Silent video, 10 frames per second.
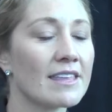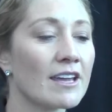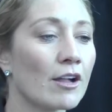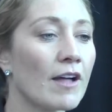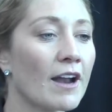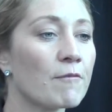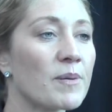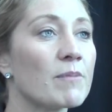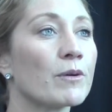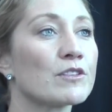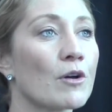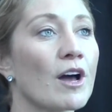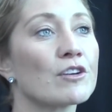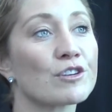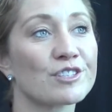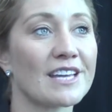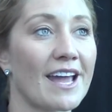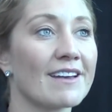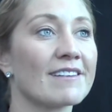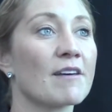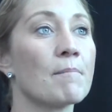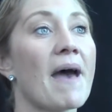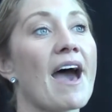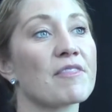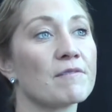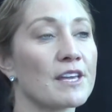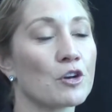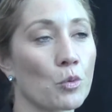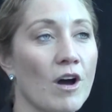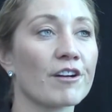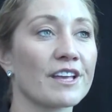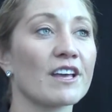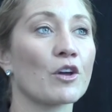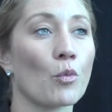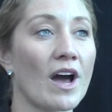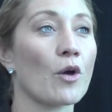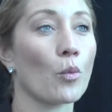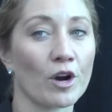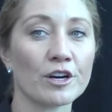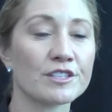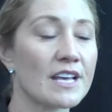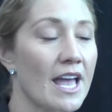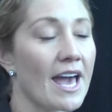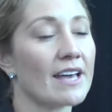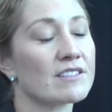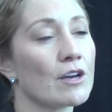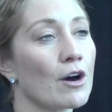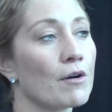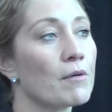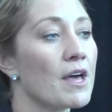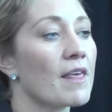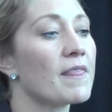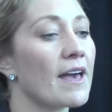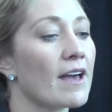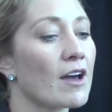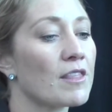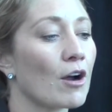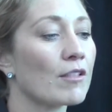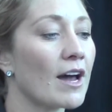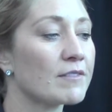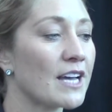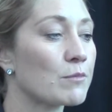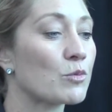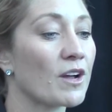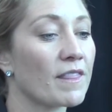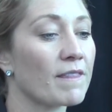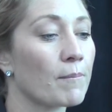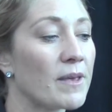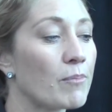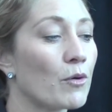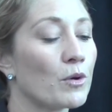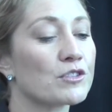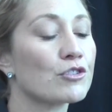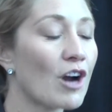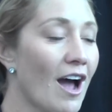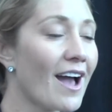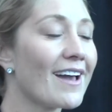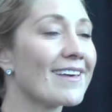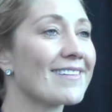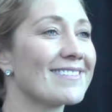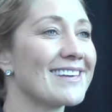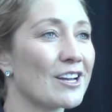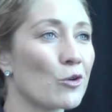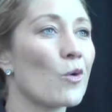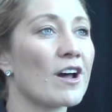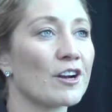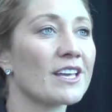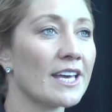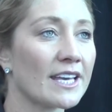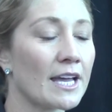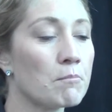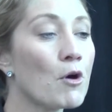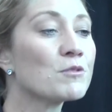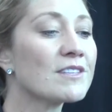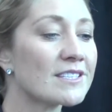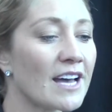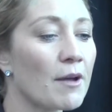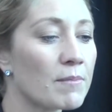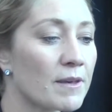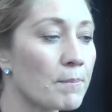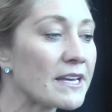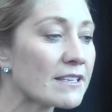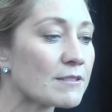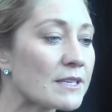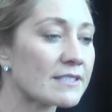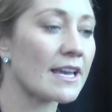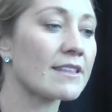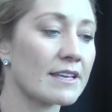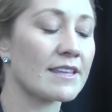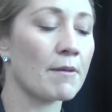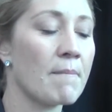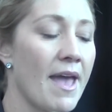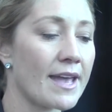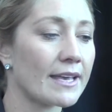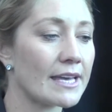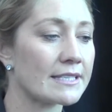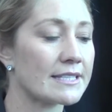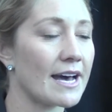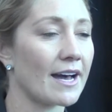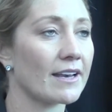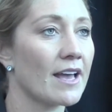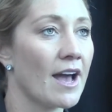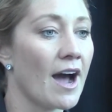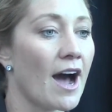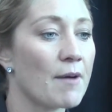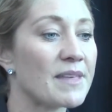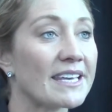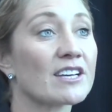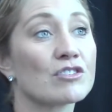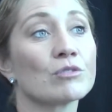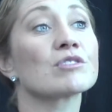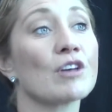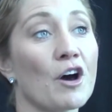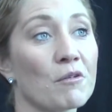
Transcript: think a lot of people don't understand the math of the underwater kick and why it works. And so there are a lot of times where people will try the underwater kick, and most of the time the biggest mistake that they make is that they kick too slow.